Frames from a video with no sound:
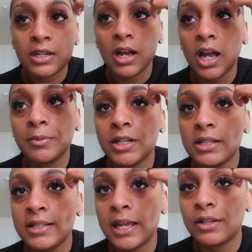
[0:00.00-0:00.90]
I'm gonna
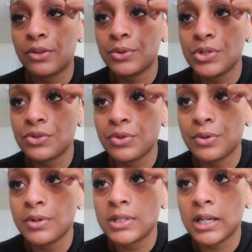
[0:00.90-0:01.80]
take those
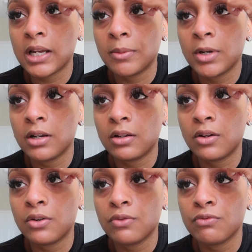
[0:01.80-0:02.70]
strokes and I'm gonna
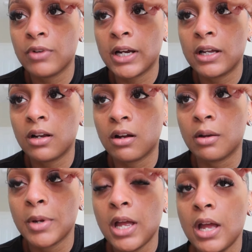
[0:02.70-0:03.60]
go right up.
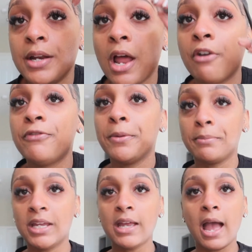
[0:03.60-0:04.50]
Now for
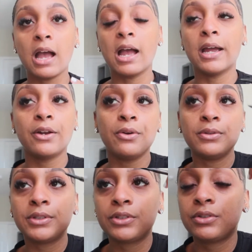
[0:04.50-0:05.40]
me, I
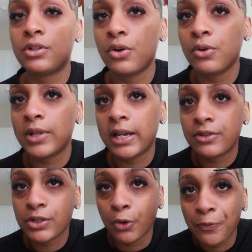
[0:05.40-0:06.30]
don't go like,
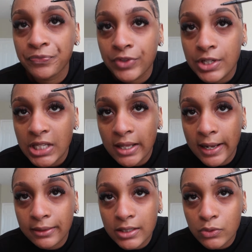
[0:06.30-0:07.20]
so you see,
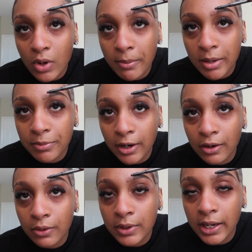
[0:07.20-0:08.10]
like, this is where my
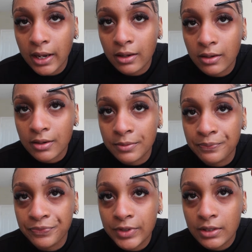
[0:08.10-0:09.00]
brow
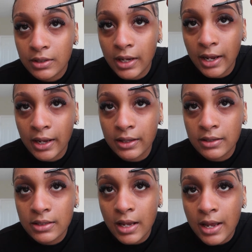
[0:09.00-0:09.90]

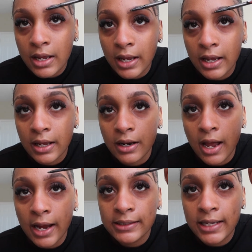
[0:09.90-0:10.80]
ends, and
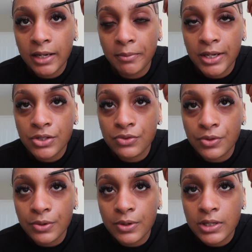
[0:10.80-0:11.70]
I take my
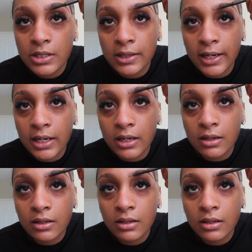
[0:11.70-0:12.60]
strokes like